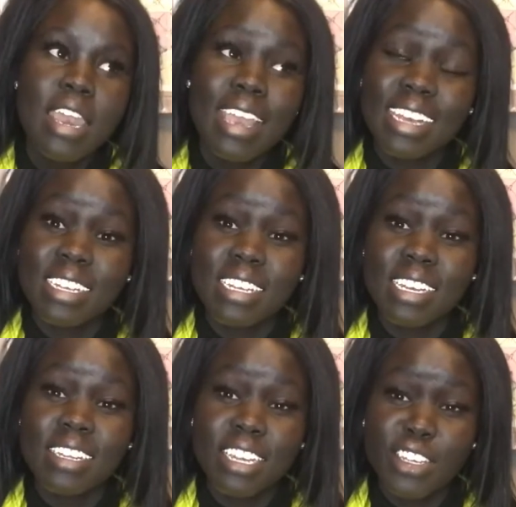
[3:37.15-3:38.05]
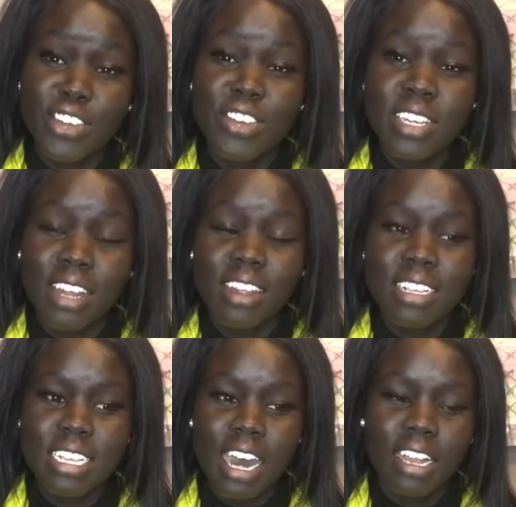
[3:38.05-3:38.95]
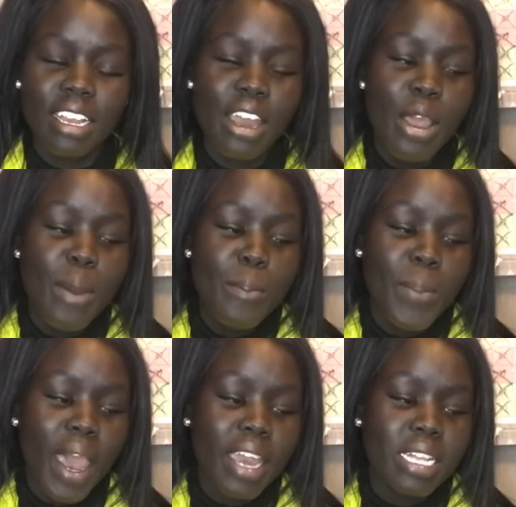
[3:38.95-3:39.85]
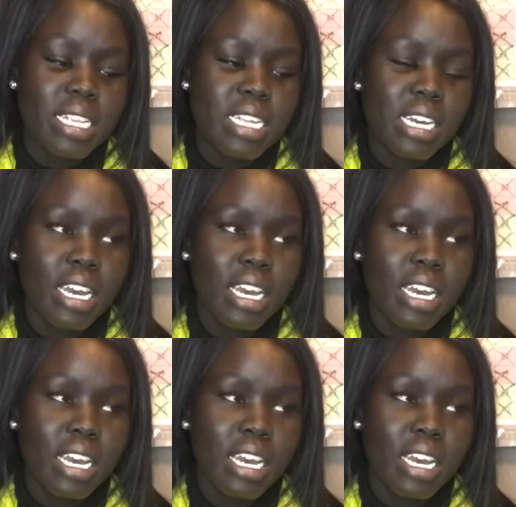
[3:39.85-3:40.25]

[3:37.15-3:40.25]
Yes, it's easier said than done, but